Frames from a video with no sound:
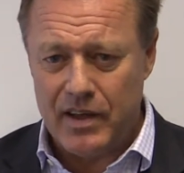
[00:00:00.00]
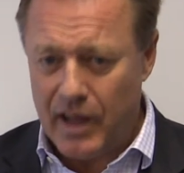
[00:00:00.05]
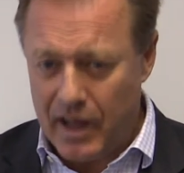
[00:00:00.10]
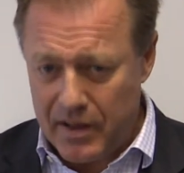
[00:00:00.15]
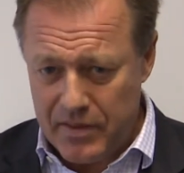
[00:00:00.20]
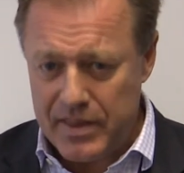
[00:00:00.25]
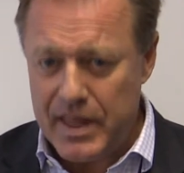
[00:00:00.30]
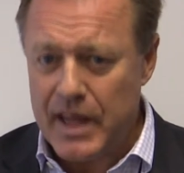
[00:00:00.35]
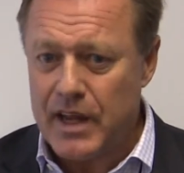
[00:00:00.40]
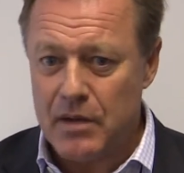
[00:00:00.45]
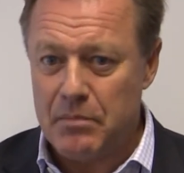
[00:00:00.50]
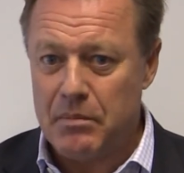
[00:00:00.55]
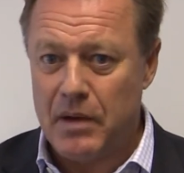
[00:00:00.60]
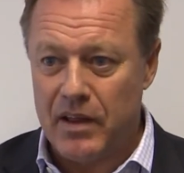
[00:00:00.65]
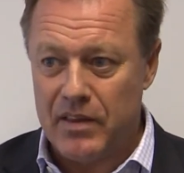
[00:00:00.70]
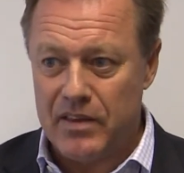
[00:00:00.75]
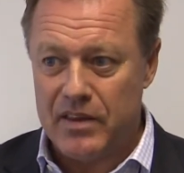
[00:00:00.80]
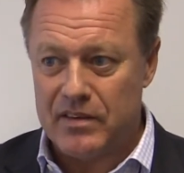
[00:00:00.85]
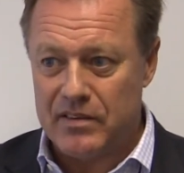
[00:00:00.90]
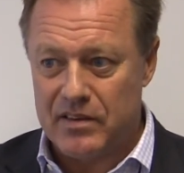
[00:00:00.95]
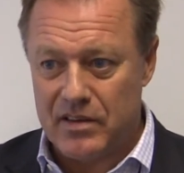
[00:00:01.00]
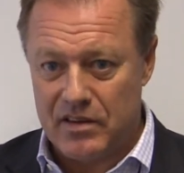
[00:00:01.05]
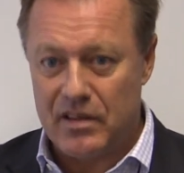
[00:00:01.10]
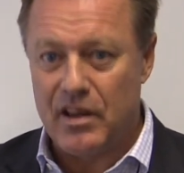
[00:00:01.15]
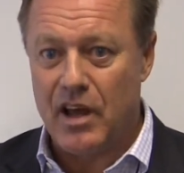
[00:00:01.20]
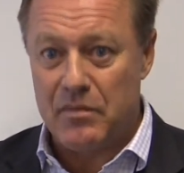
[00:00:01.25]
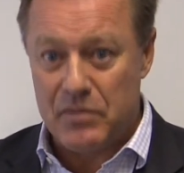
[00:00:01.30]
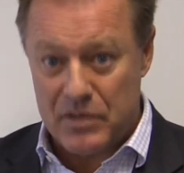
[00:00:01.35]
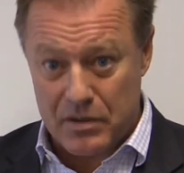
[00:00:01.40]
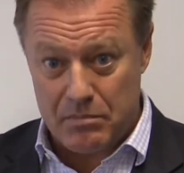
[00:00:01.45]
And think about this in
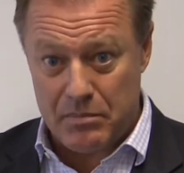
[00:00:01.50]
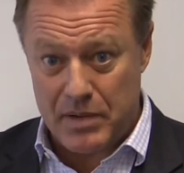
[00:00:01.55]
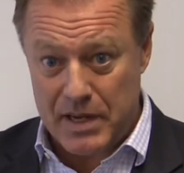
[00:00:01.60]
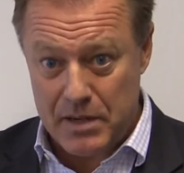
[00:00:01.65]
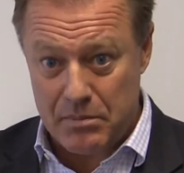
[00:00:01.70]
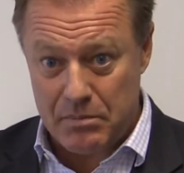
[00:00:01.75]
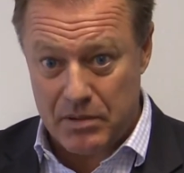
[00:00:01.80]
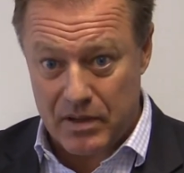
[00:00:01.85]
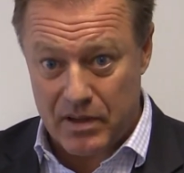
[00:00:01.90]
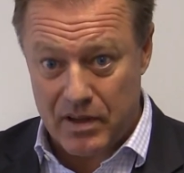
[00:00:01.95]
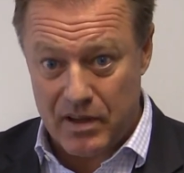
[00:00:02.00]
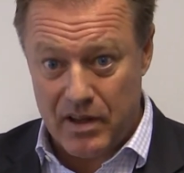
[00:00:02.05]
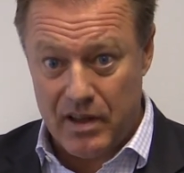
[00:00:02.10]
terms of people.